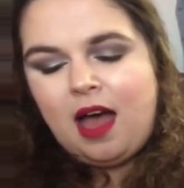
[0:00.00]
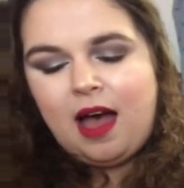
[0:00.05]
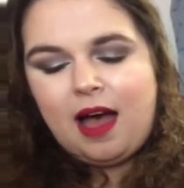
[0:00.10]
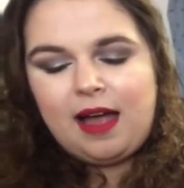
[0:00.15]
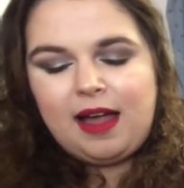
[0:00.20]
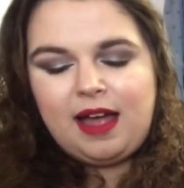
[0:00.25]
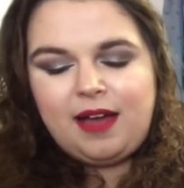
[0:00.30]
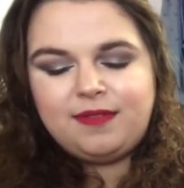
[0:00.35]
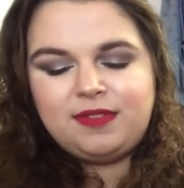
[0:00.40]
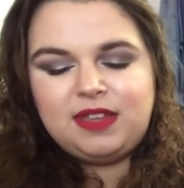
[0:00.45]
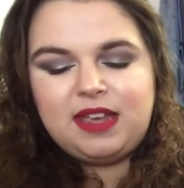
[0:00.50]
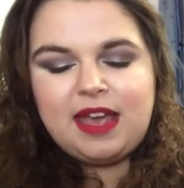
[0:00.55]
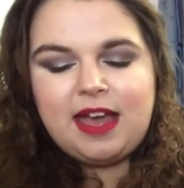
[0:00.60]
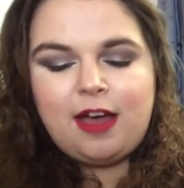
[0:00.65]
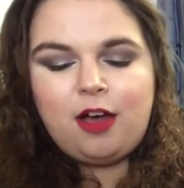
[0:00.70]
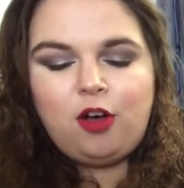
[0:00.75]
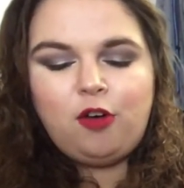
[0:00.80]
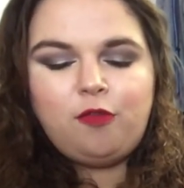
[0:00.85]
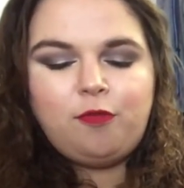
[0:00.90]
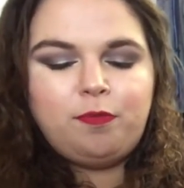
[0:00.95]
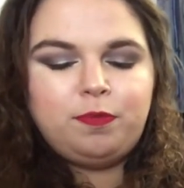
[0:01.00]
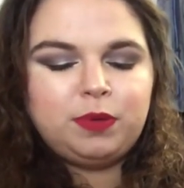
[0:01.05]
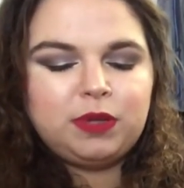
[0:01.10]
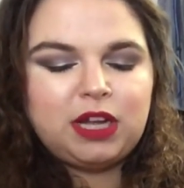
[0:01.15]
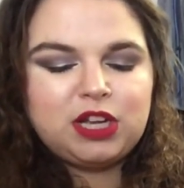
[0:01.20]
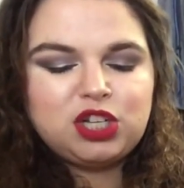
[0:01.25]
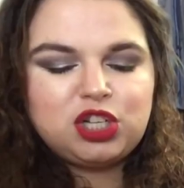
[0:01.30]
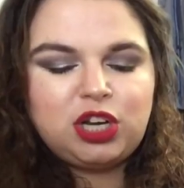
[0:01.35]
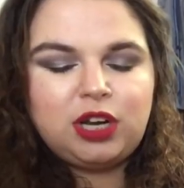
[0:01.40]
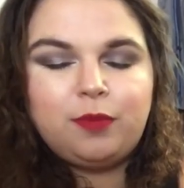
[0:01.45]
I have the e.l.f.
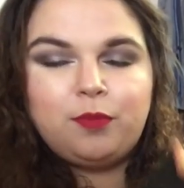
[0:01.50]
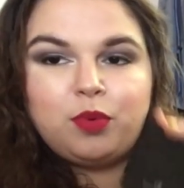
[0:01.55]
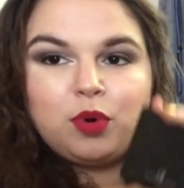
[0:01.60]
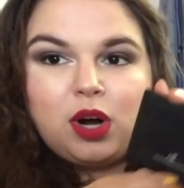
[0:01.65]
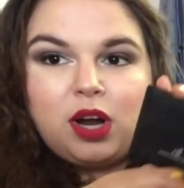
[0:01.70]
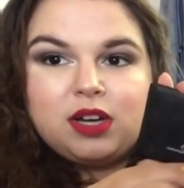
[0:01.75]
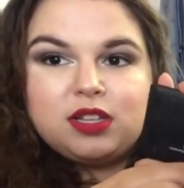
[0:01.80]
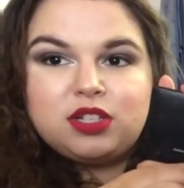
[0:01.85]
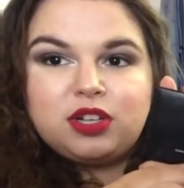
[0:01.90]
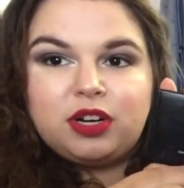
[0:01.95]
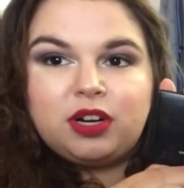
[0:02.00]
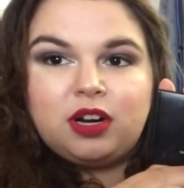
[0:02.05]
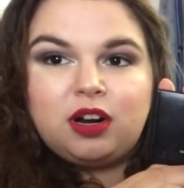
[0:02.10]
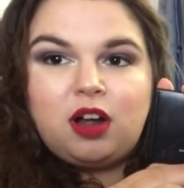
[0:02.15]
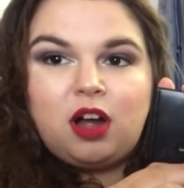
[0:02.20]
Blushing Bronzer and